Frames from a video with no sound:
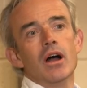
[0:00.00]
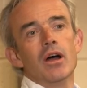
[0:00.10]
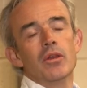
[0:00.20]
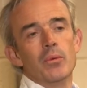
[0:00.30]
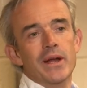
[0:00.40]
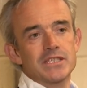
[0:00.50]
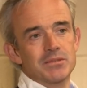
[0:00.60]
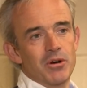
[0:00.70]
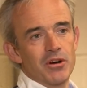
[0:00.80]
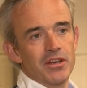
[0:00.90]
on the
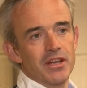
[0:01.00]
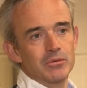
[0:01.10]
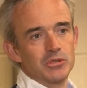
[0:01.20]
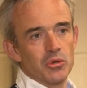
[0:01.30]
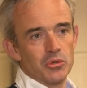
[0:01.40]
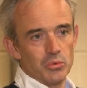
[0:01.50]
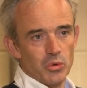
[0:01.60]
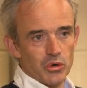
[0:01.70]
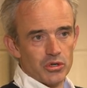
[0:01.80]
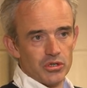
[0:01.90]
Wednesday morning, I was going to
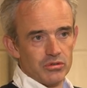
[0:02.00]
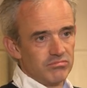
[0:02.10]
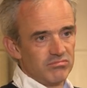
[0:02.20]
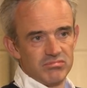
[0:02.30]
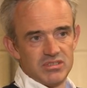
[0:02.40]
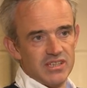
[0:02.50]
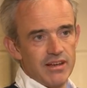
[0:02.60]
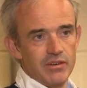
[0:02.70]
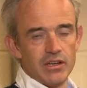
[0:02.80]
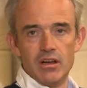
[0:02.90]
work,
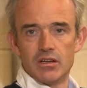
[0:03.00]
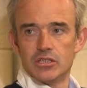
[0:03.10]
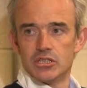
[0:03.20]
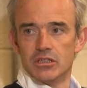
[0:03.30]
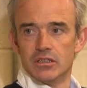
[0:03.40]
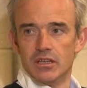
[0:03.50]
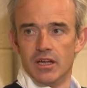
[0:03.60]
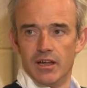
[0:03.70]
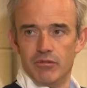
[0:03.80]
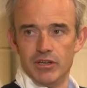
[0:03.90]
seven o'clock ish,
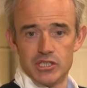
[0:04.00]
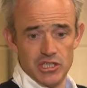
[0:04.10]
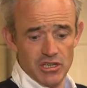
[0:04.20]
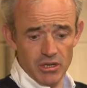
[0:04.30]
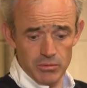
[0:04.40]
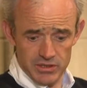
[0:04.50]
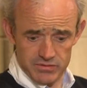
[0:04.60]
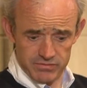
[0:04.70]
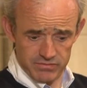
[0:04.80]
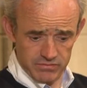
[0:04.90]
and Richie
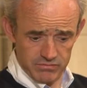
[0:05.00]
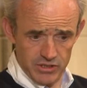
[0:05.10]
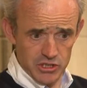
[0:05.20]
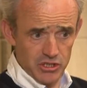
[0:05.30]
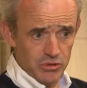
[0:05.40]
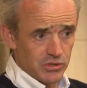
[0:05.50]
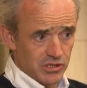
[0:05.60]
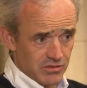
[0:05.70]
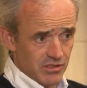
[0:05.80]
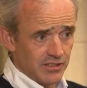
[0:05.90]
Galway's, Richie who
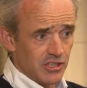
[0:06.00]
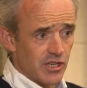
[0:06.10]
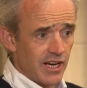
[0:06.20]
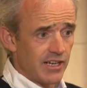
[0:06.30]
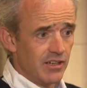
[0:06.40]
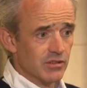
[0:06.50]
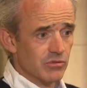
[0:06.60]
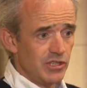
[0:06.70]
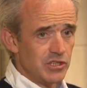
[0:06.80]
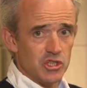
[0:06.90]
was on the track here,
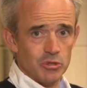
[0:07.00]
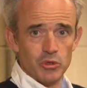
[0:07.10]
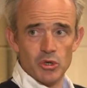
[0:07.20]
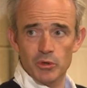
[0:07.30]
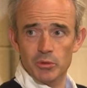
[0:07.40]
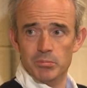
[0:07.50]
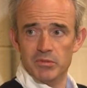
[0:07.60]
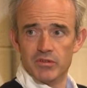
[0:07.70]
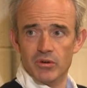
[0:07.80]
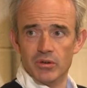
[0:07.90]
Richie's number coming up on
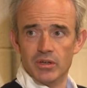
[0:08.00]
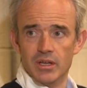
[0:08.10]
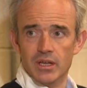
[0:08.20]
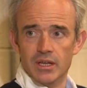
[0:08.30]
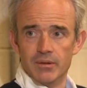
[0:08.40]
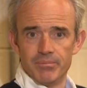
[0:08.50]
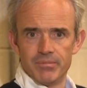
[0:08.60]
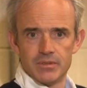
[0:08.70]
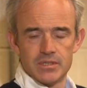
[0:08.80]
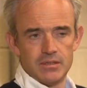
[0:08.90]
my phone.
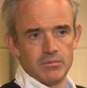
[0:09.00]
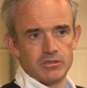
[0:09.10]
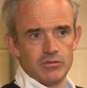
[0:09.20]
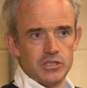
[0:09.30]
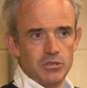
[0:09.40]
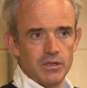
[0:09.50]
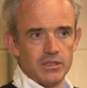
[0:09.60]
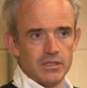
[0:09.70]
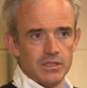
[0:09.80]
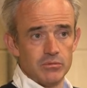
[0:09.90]
I was thinking, what's Richie
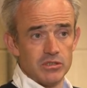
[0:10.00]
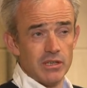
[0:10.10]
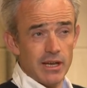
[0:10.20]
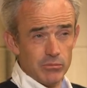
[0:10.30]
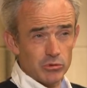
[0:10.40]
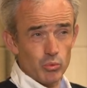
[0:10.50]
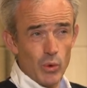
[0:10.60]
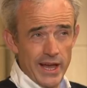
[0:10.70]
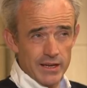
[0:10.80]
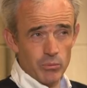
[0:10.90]
want? It was it was
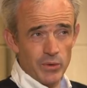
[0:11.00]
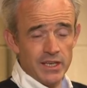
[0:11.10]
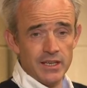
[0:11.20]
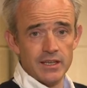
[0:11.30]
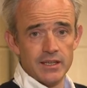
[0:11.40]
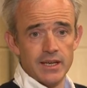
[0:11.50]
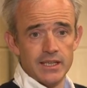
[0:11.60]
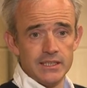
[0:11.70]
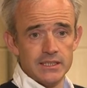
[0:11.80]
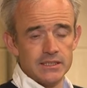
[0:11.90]
wet and windy,
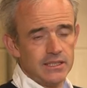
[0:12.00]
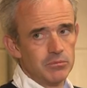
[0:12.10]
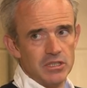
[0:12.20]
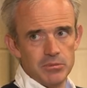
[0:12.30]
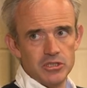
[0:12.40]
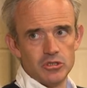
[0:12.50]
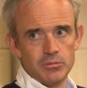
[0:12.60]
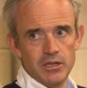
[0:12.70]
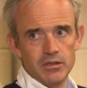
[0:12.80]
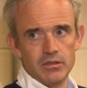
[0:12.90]
and he says, I think we're in a bit of
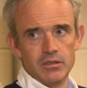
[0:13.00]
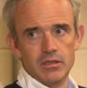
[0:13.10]
trouble here.